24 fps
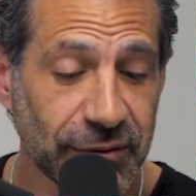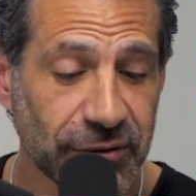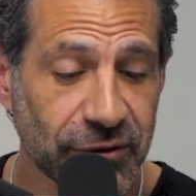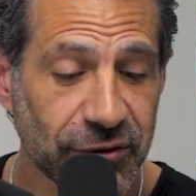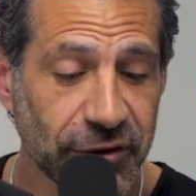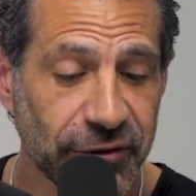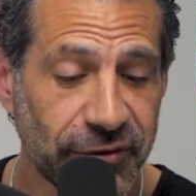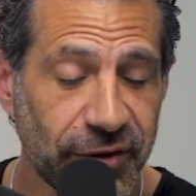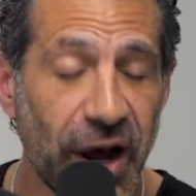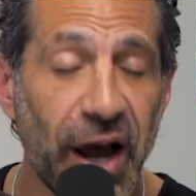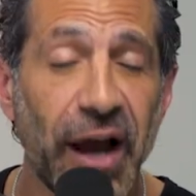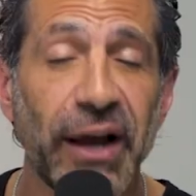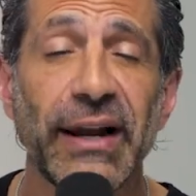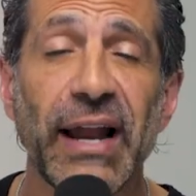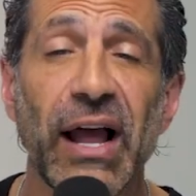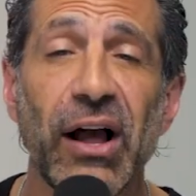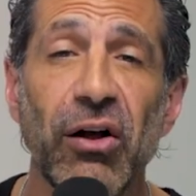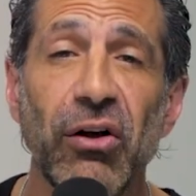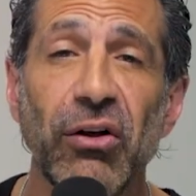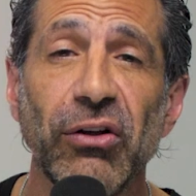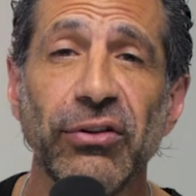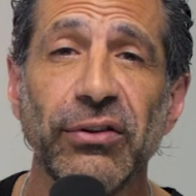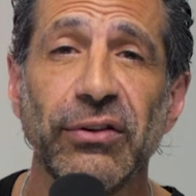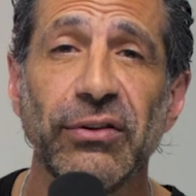divine
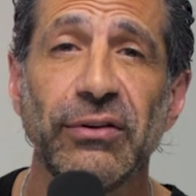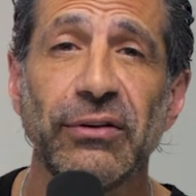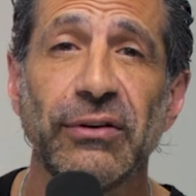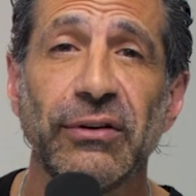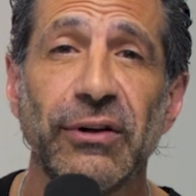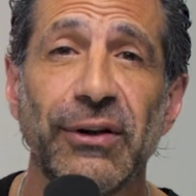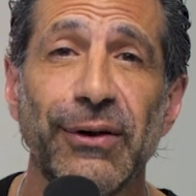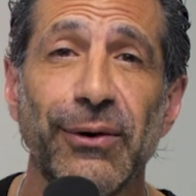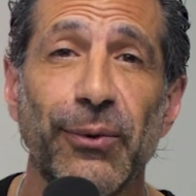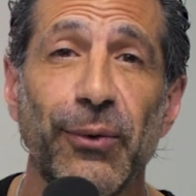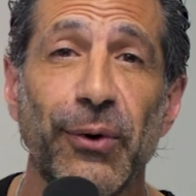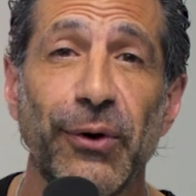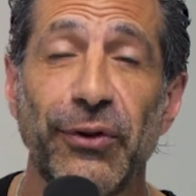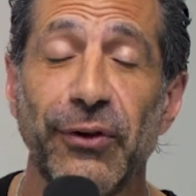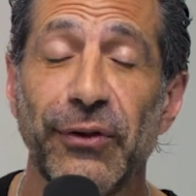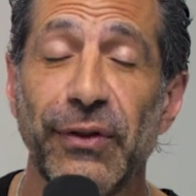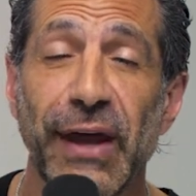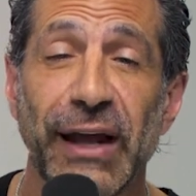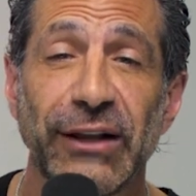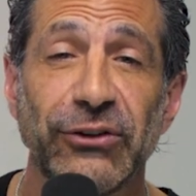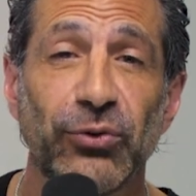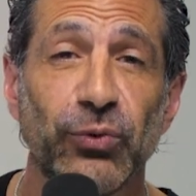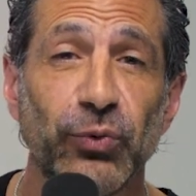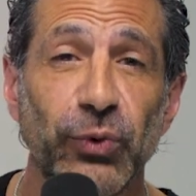health, whether
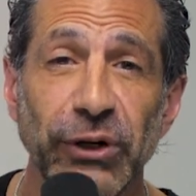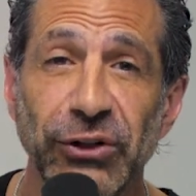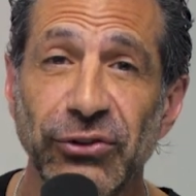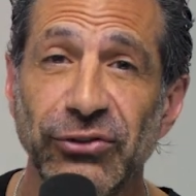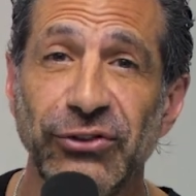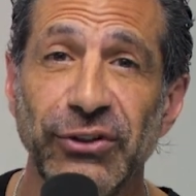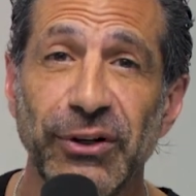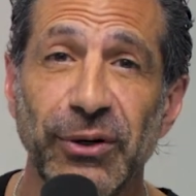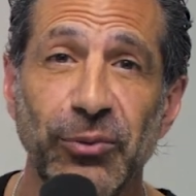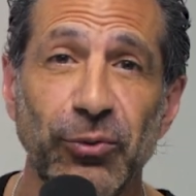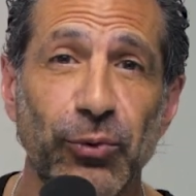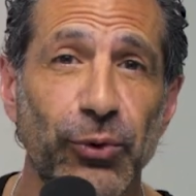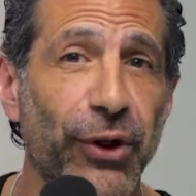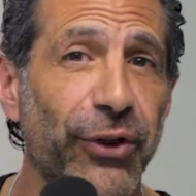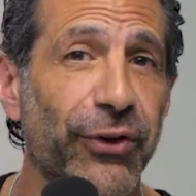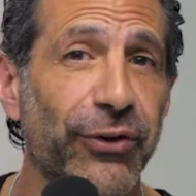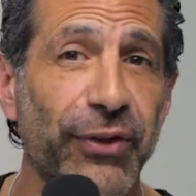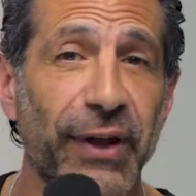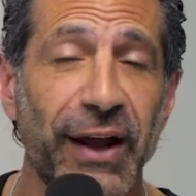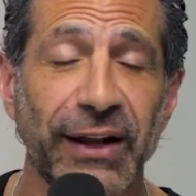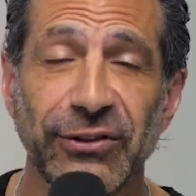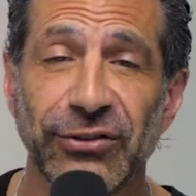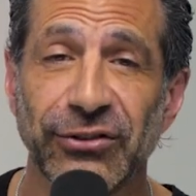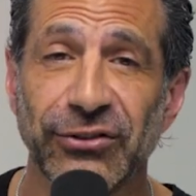that's wisdom, whether
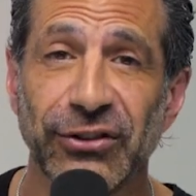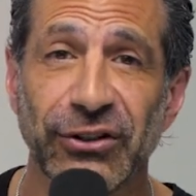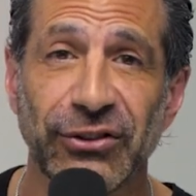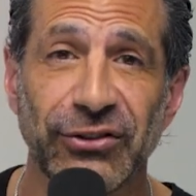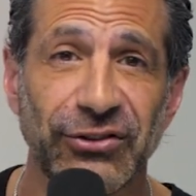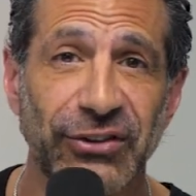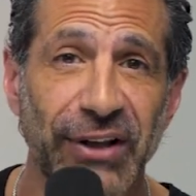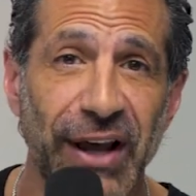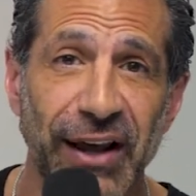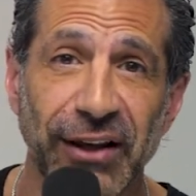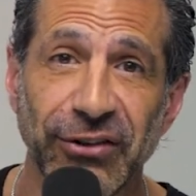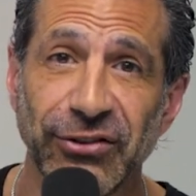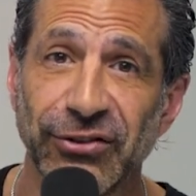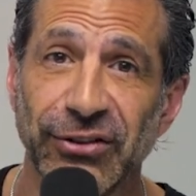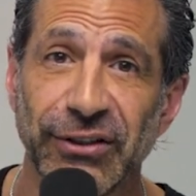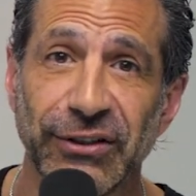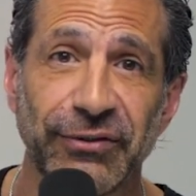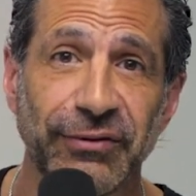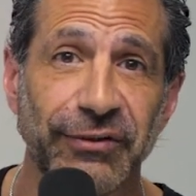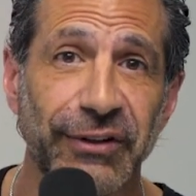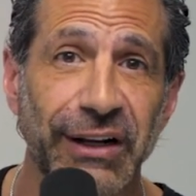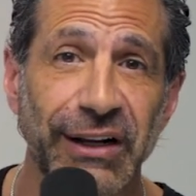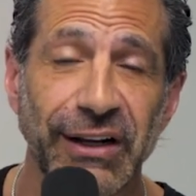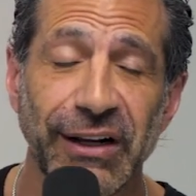that's success
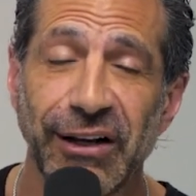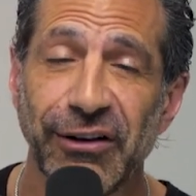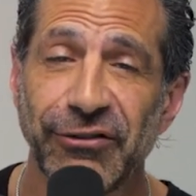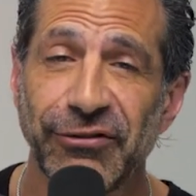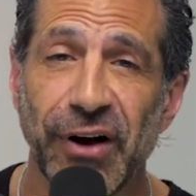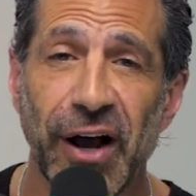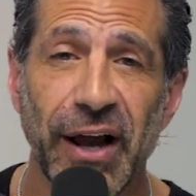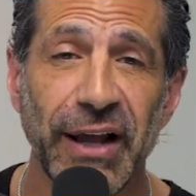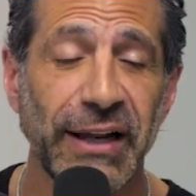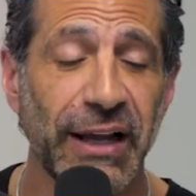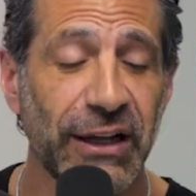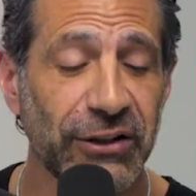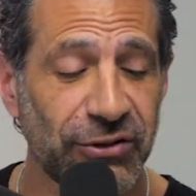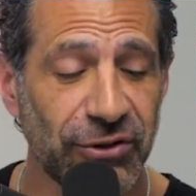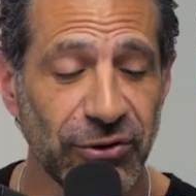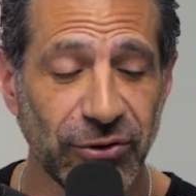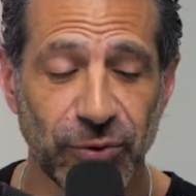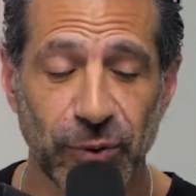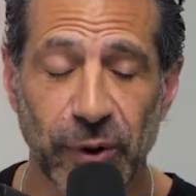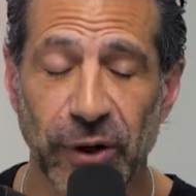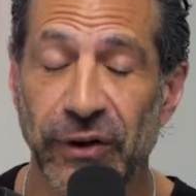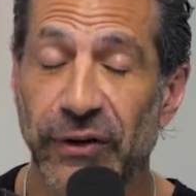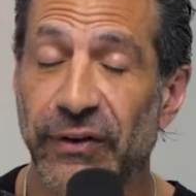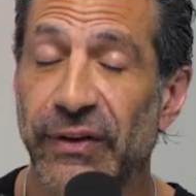in finances,
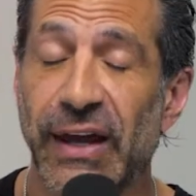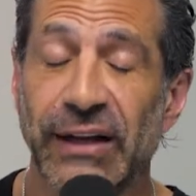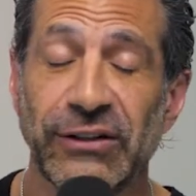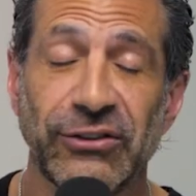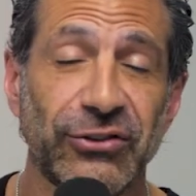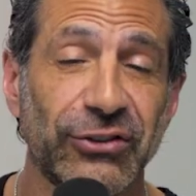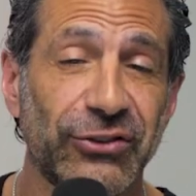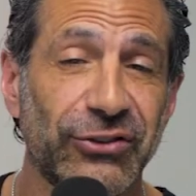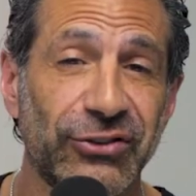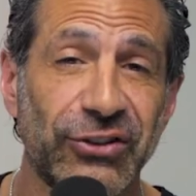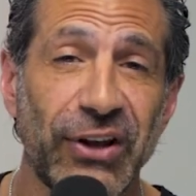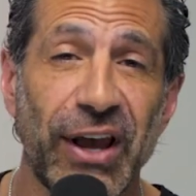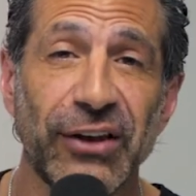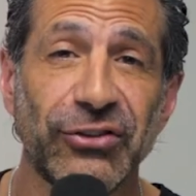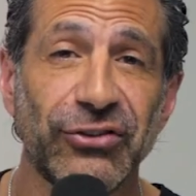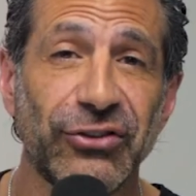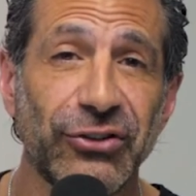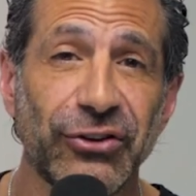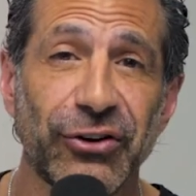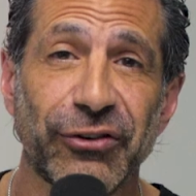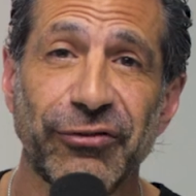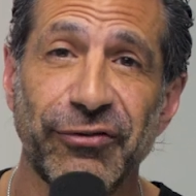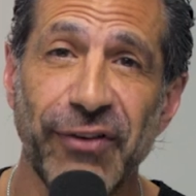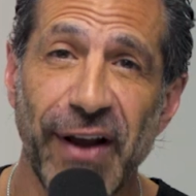whether that's success
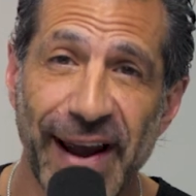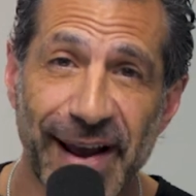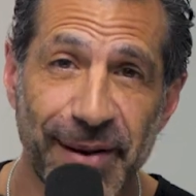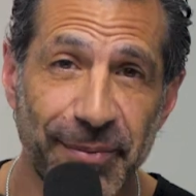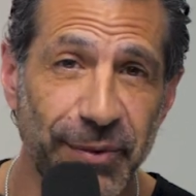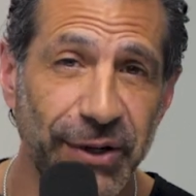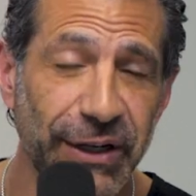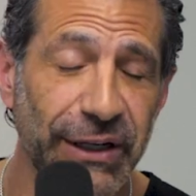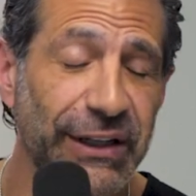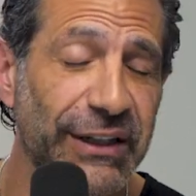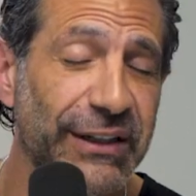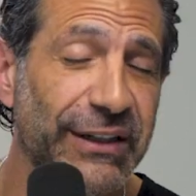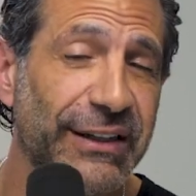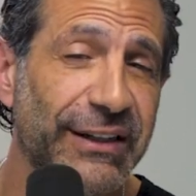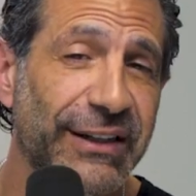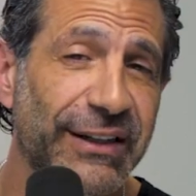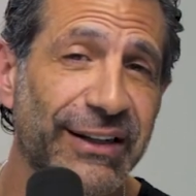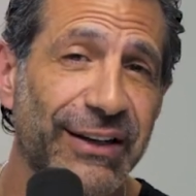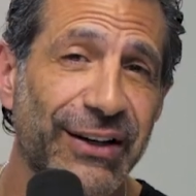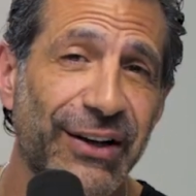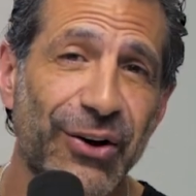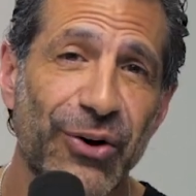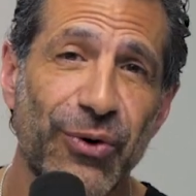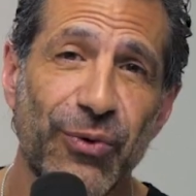in your family,
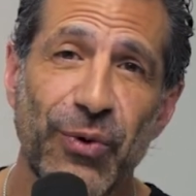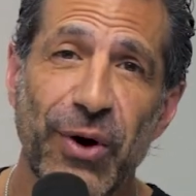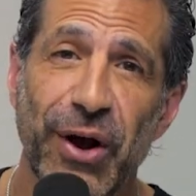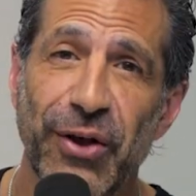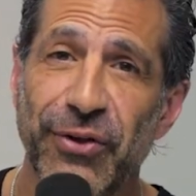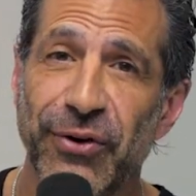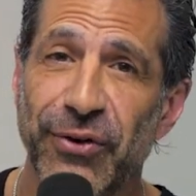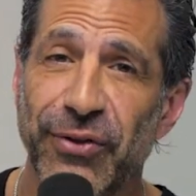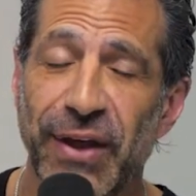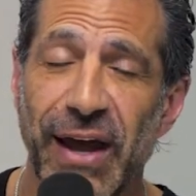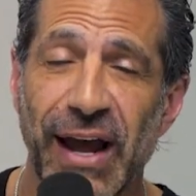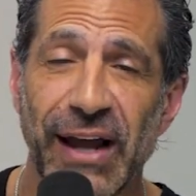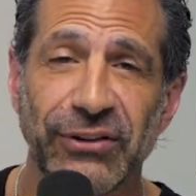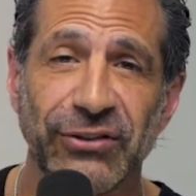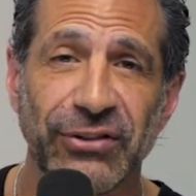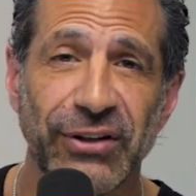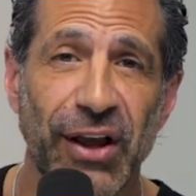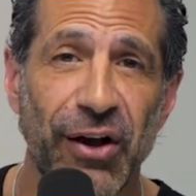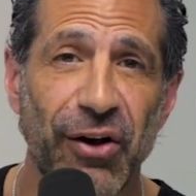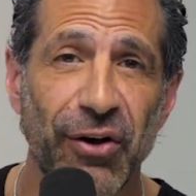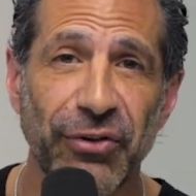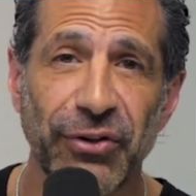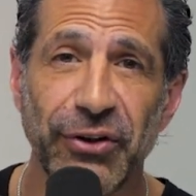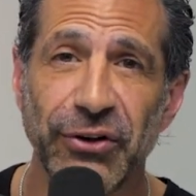whether that's
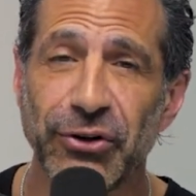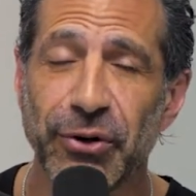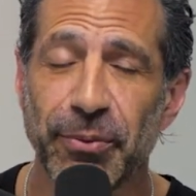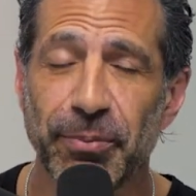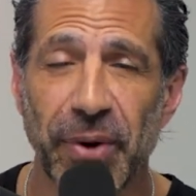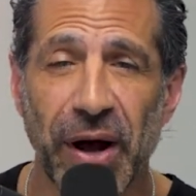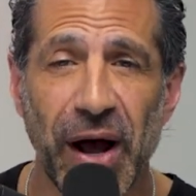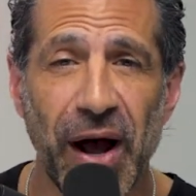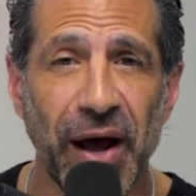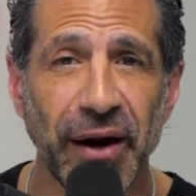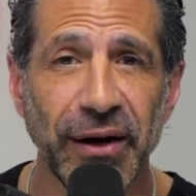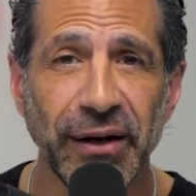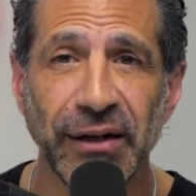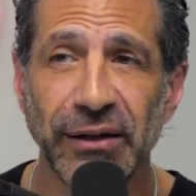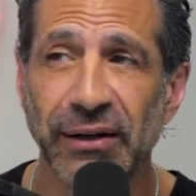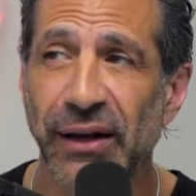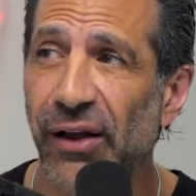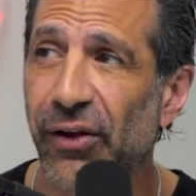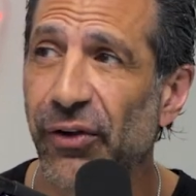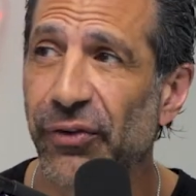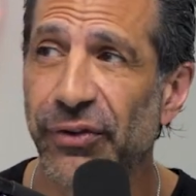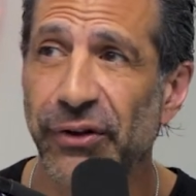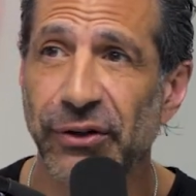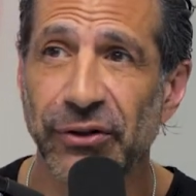health in your body,
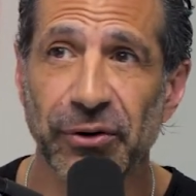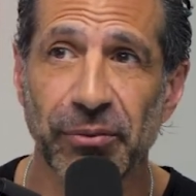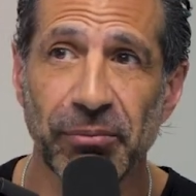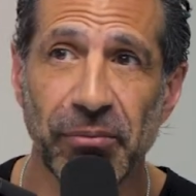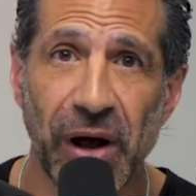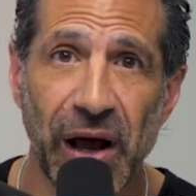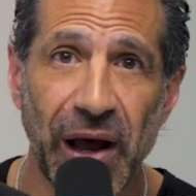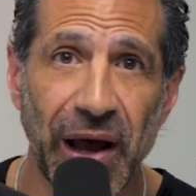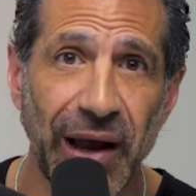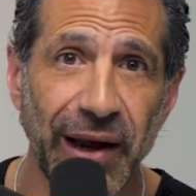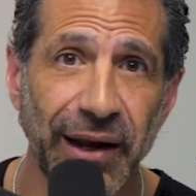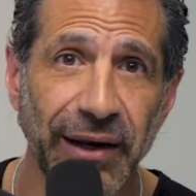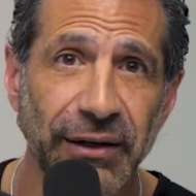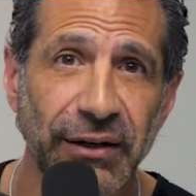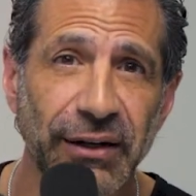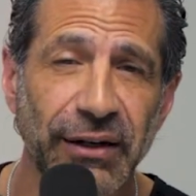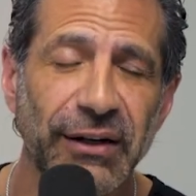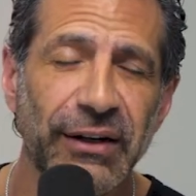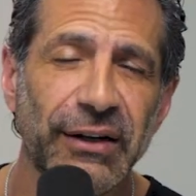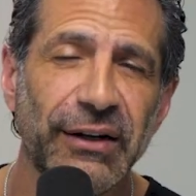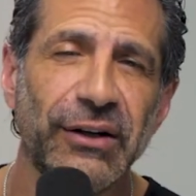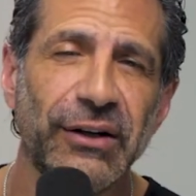health in your mind.